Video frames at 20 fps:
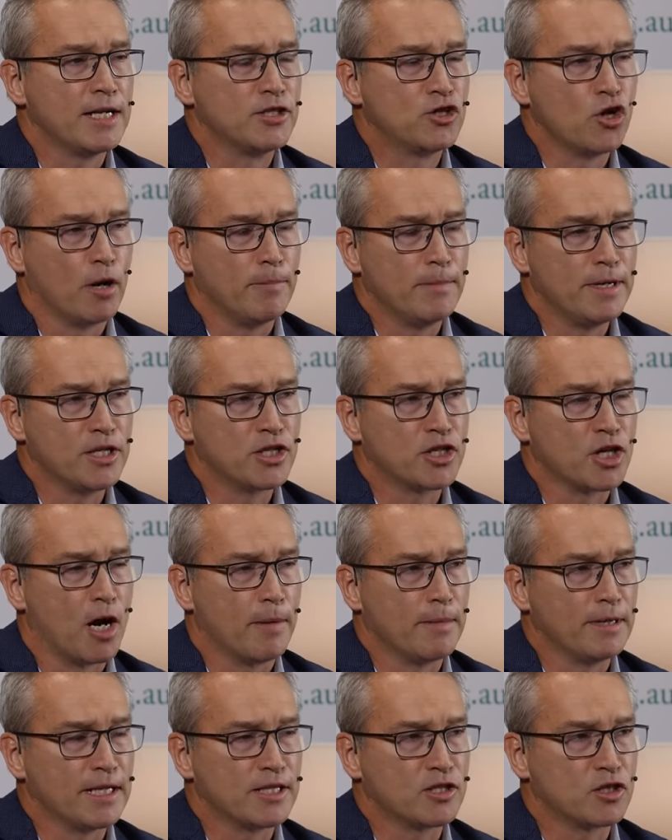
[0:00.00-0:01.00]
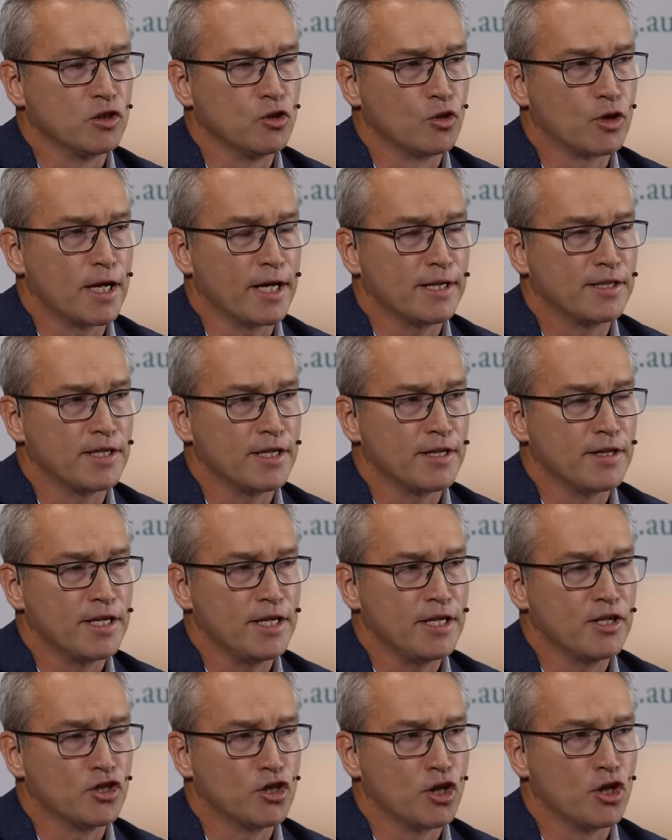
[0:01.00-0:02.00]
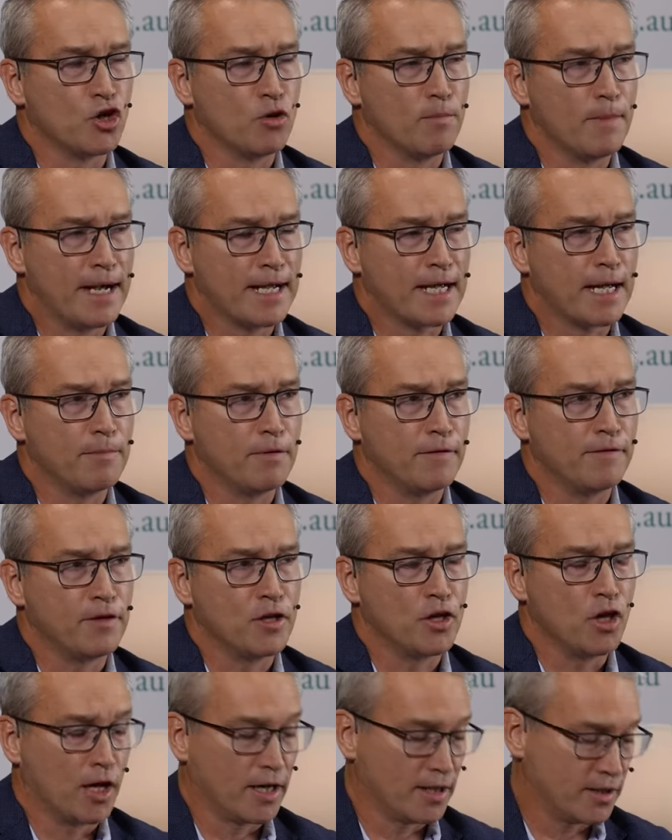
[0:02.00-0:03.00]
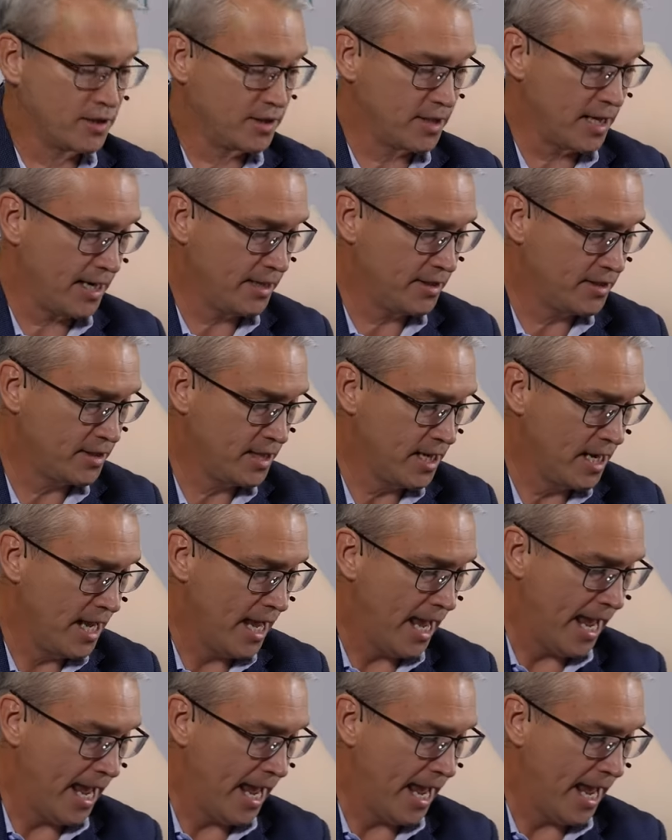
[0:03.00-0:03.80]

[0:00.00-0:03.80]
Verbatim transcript: John Mearsheimer, let's look at the internal makeup of the United States.